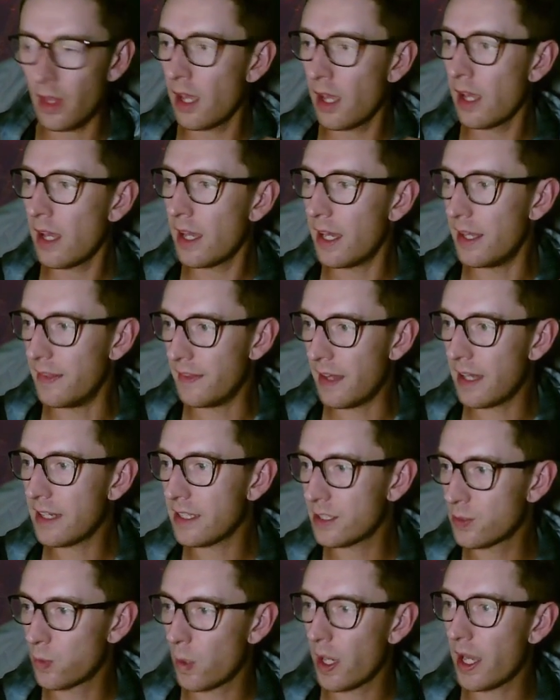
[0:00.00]
and that is
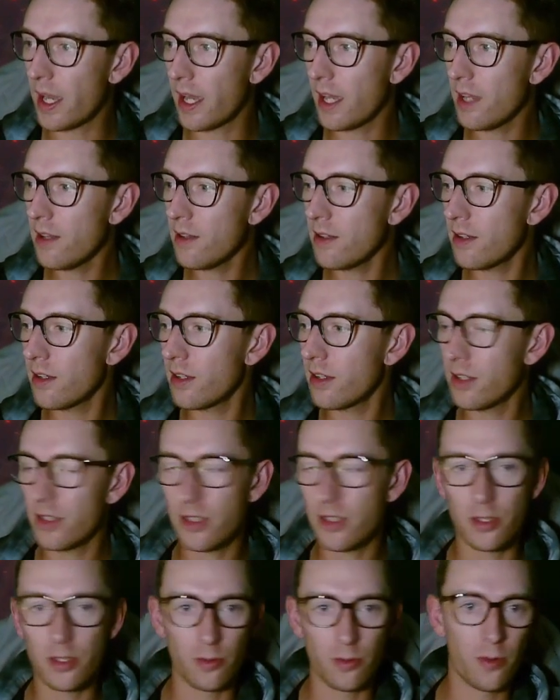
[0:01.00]
where
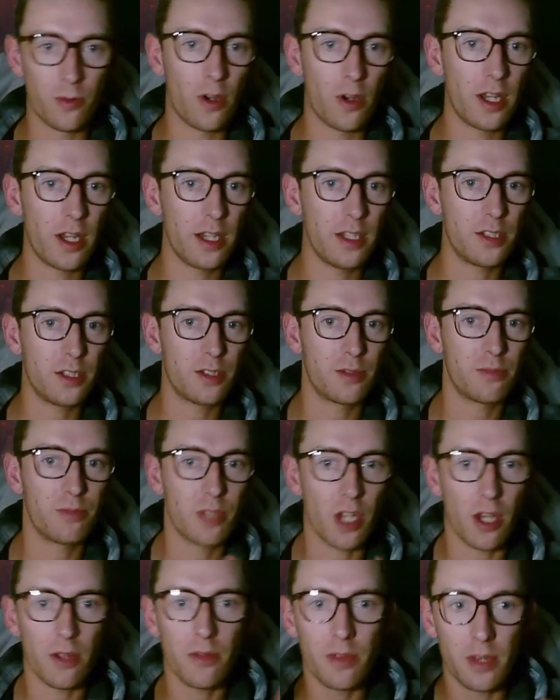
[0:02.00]
you'll find
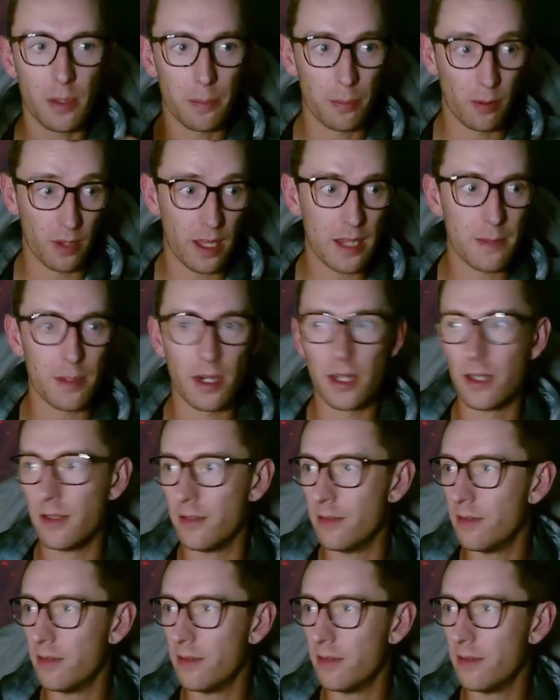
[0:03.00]
the play button.